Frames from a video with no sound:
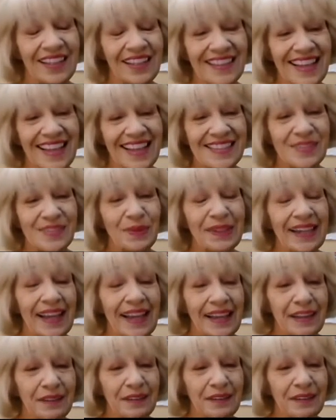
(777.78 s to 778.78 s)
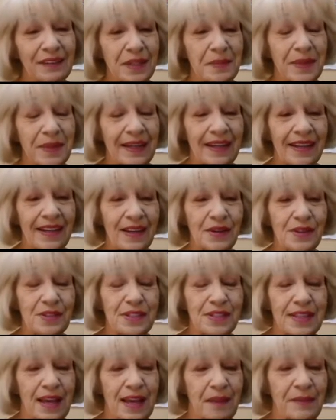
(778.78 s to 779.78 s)
That's what everybody
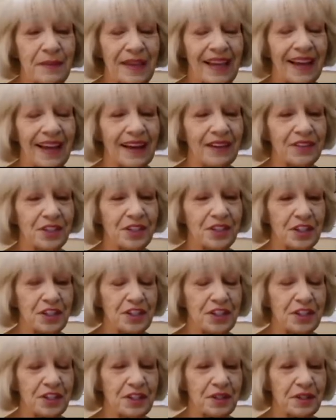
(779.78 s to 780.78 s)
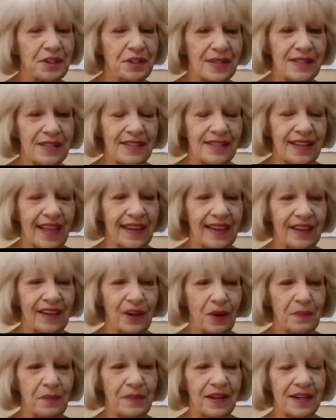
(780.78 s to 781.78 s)
who's coming out should do is like
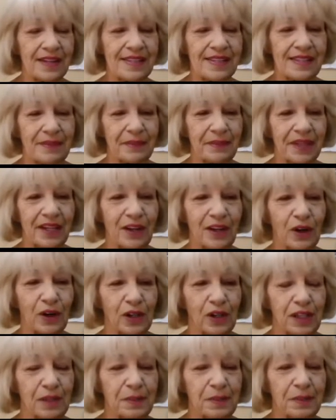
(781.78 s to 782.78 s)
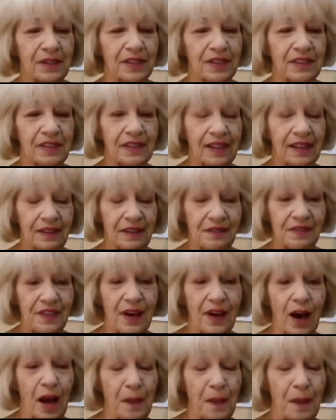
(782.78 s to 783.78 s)
go marry somebody horrible of
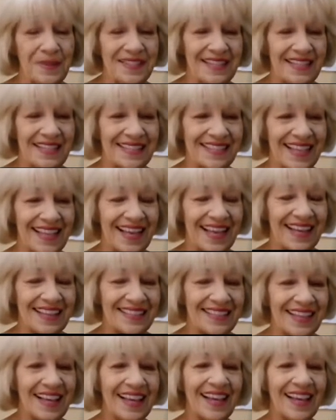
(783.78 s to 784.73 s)
the opposite sex